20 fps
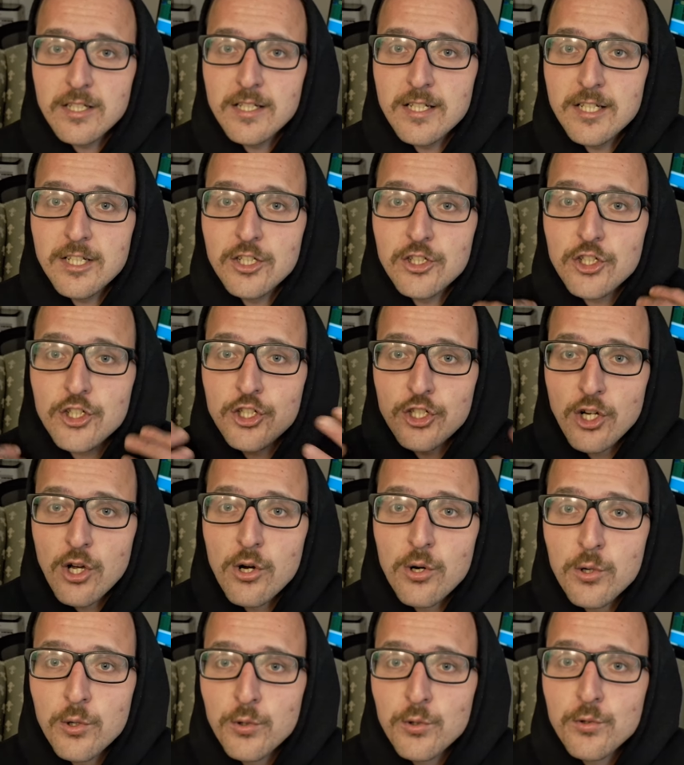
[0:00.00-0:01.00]
it
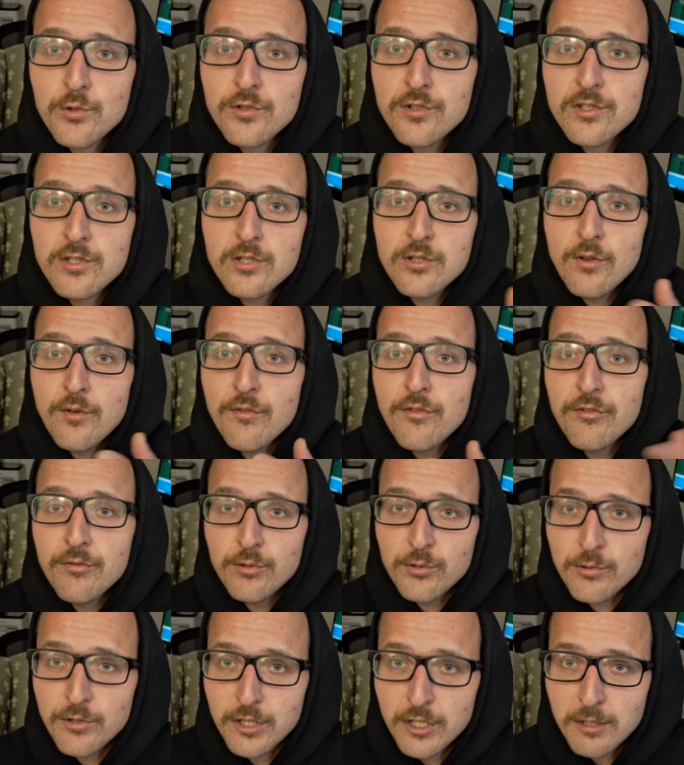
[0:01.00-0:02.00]
shows
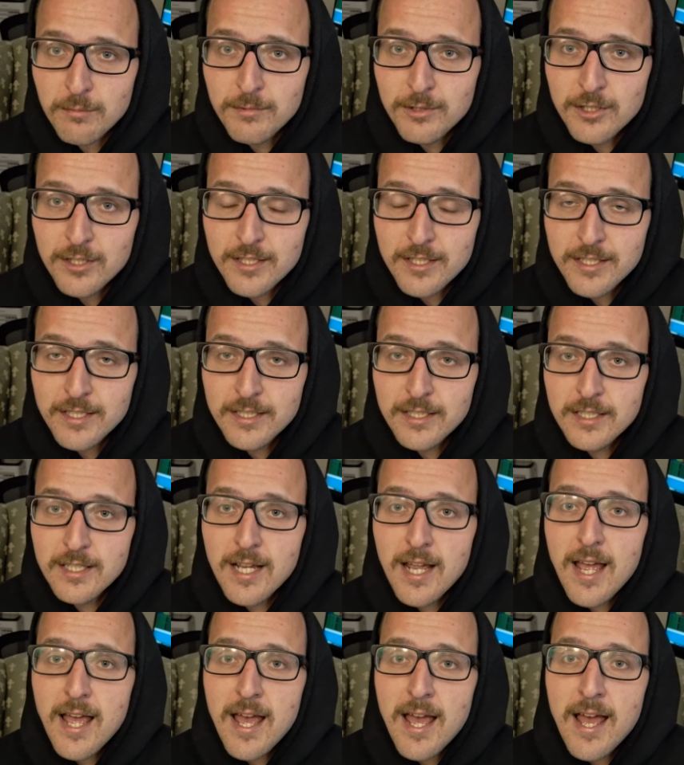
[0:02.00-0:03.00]
through the
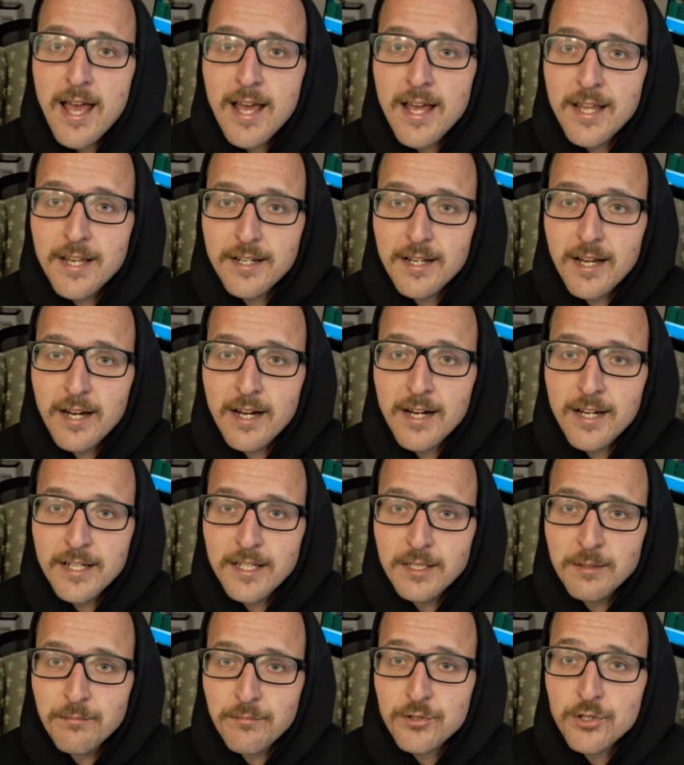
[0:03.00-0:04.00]
community, and I
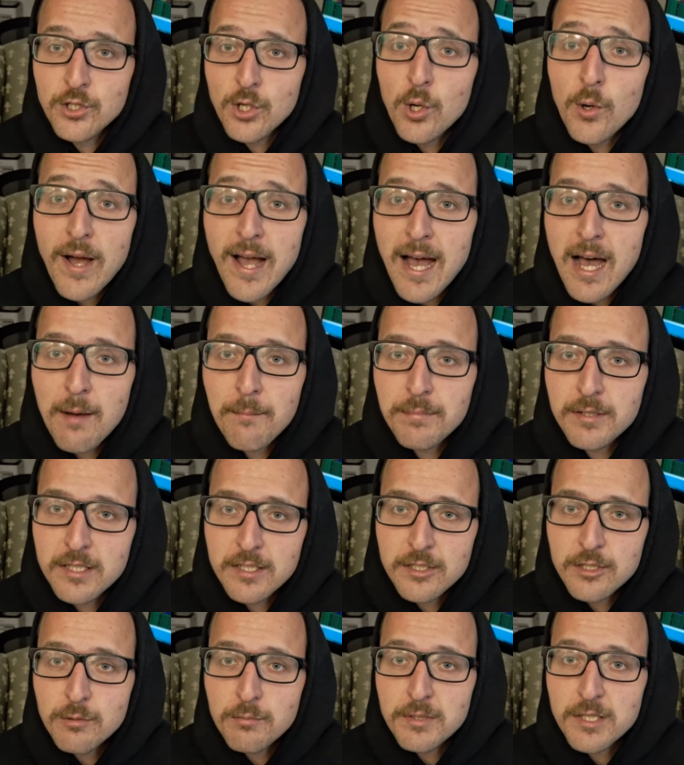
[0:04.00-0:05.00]
am so happy
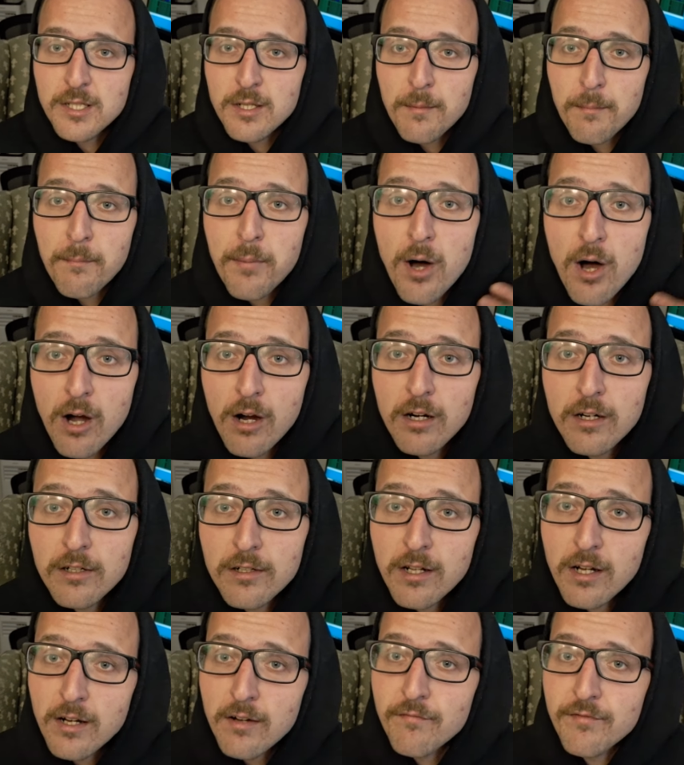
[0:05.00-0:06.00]
to be a
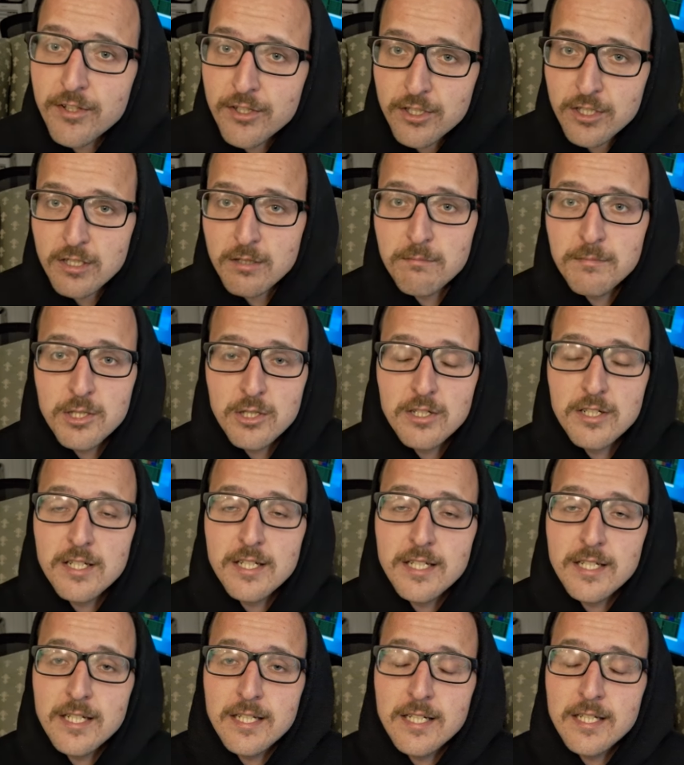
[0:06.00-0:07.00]
part of this
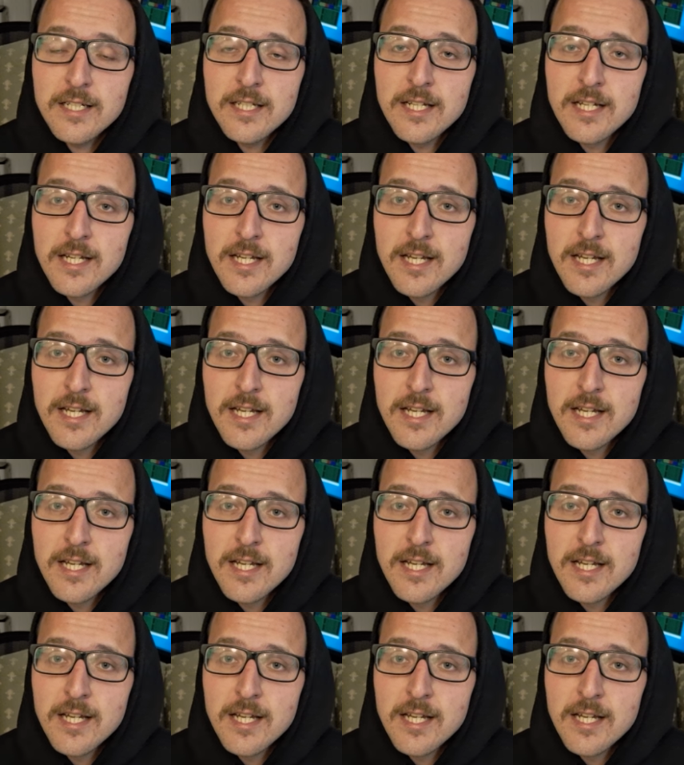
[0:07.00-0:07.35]
community.